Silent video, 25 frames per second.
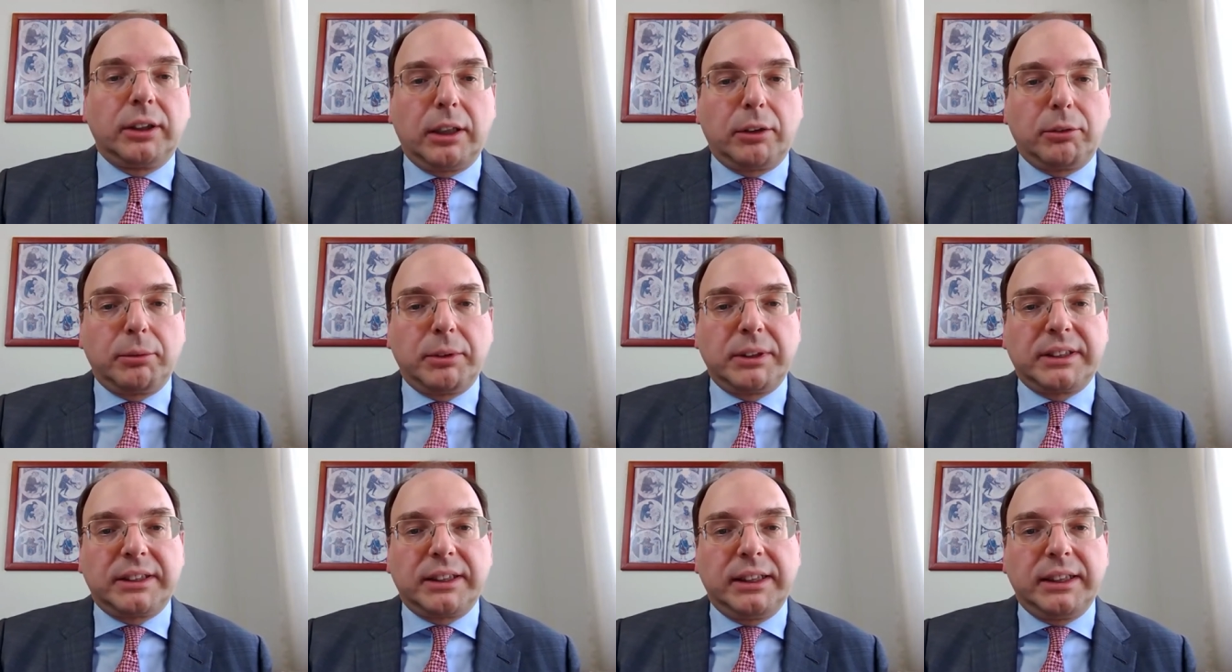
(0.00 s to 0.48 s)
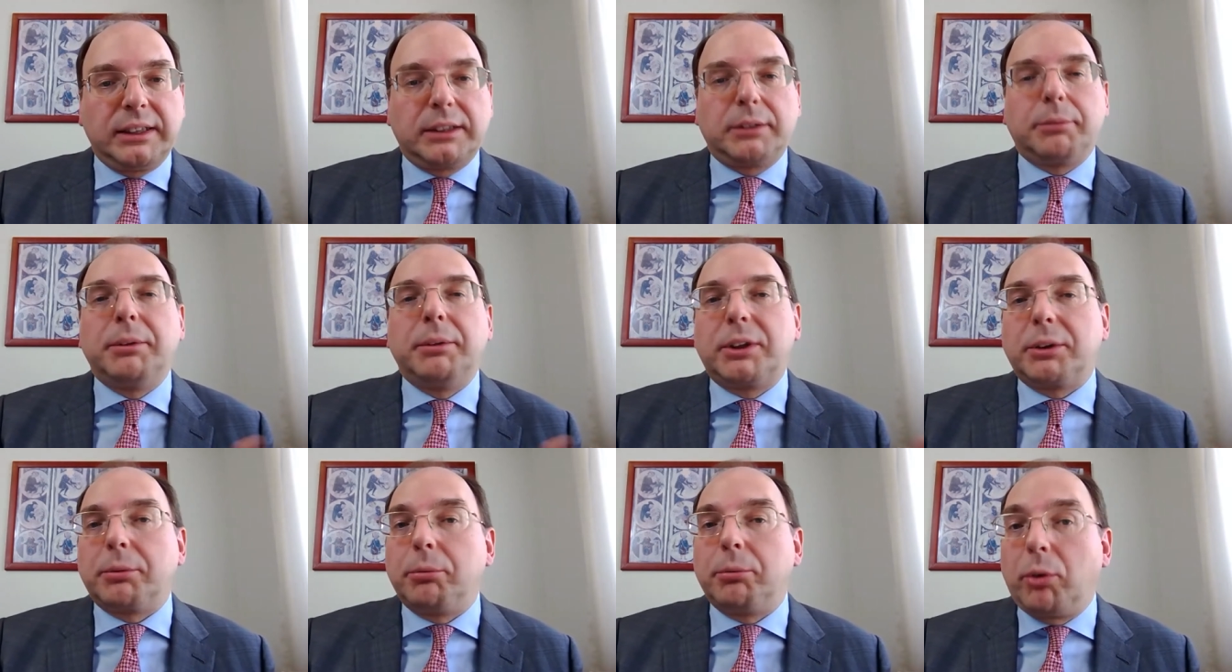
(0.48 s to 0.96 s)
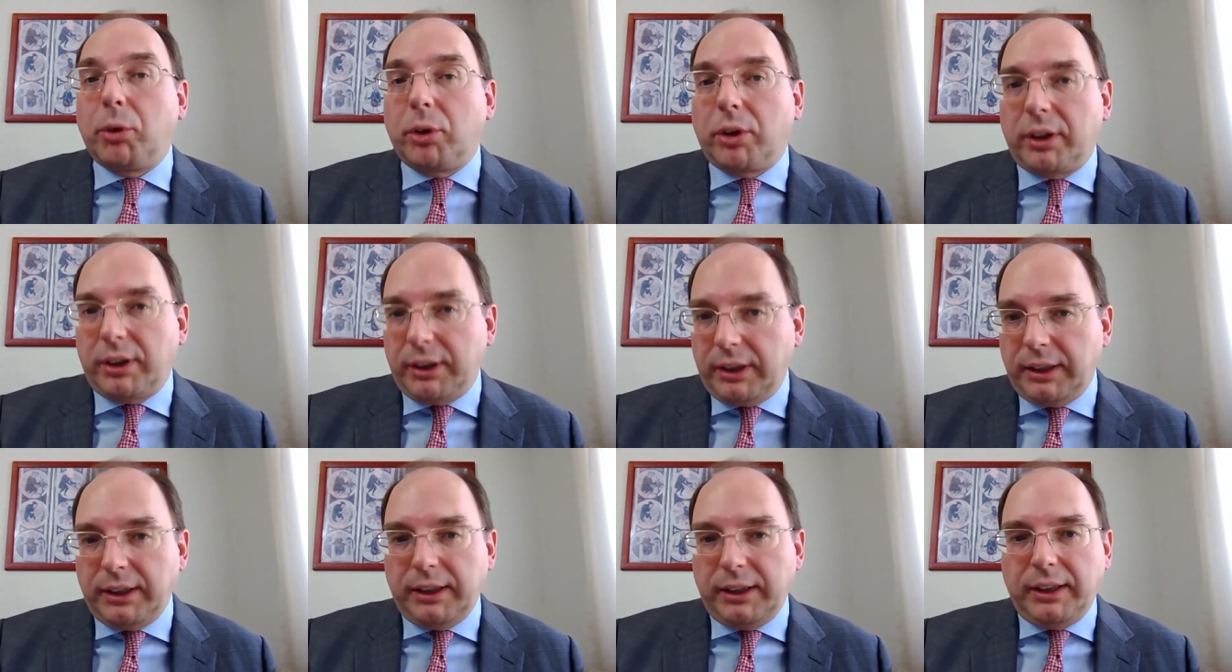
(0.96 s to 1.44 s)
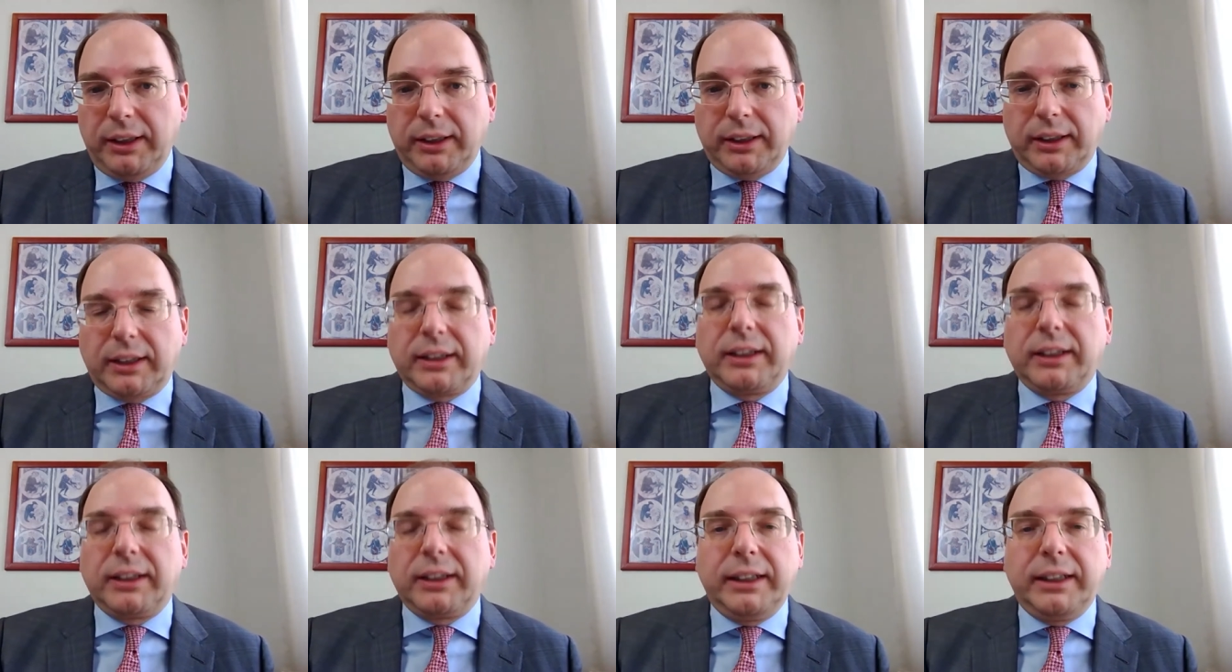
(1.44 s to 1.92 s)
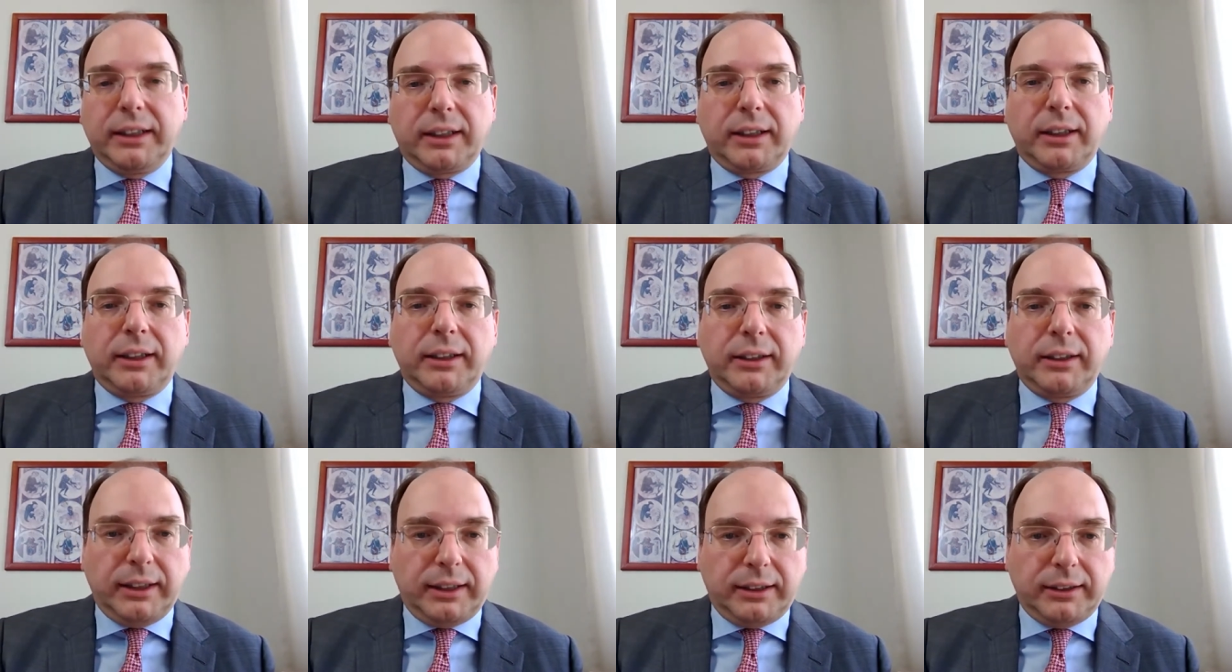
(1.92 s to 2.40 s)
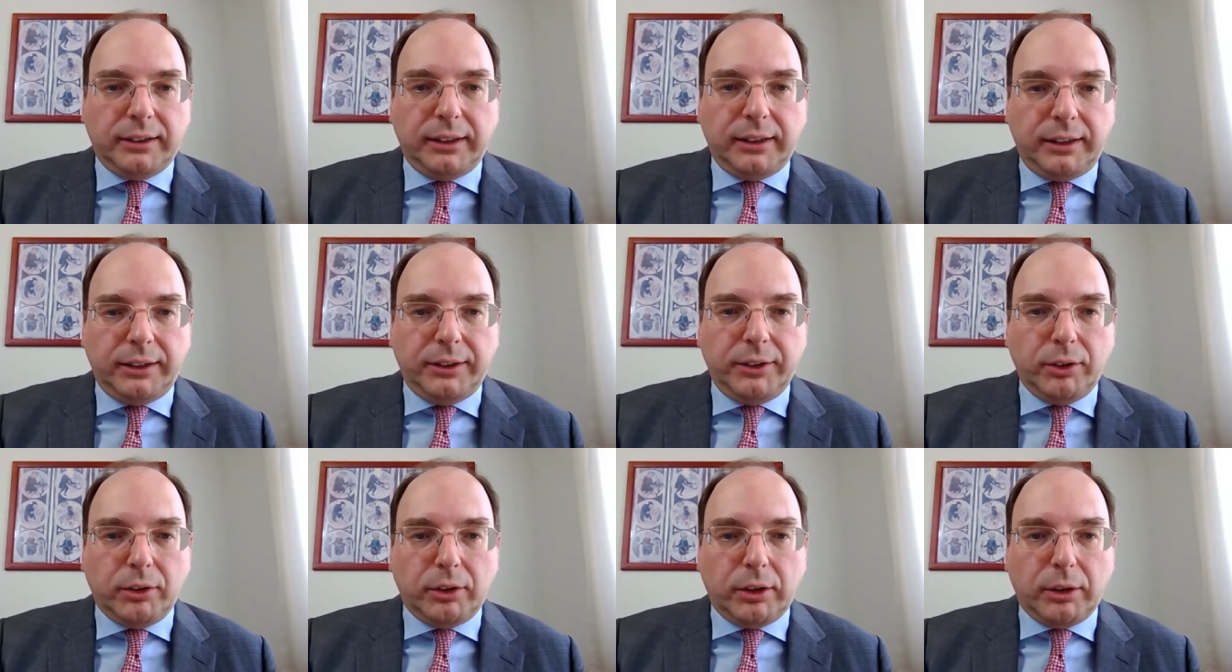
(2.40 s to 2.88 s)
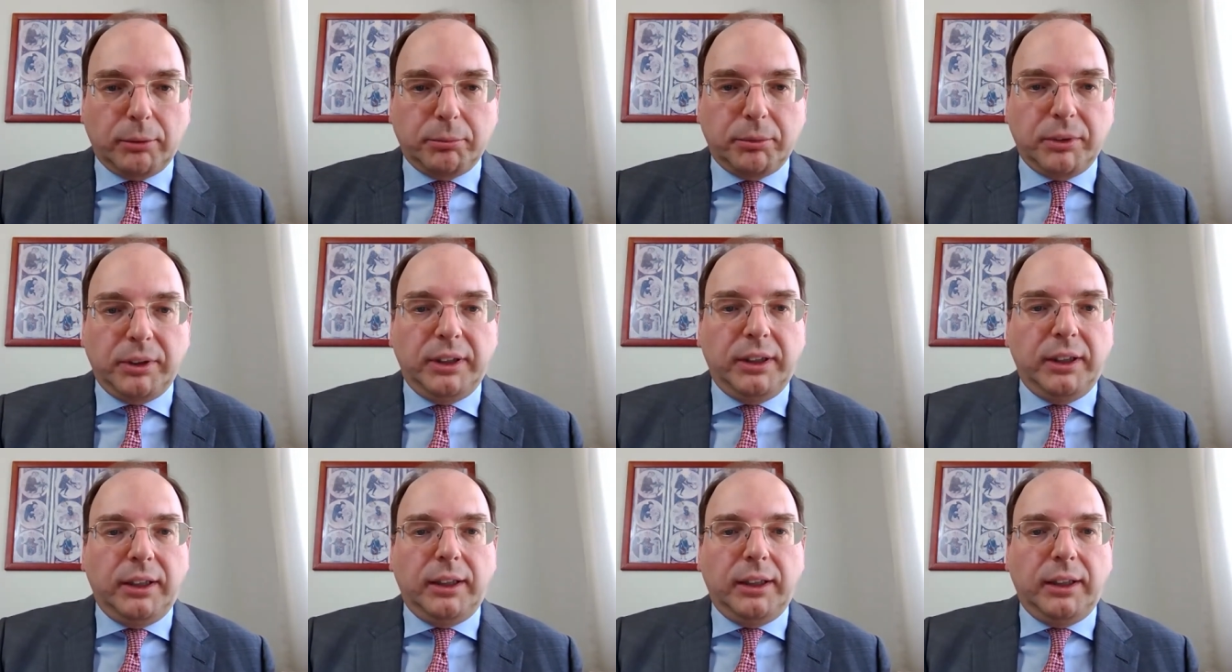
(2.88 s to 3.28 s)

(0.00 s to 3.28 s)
governments is much more clear than in Europe.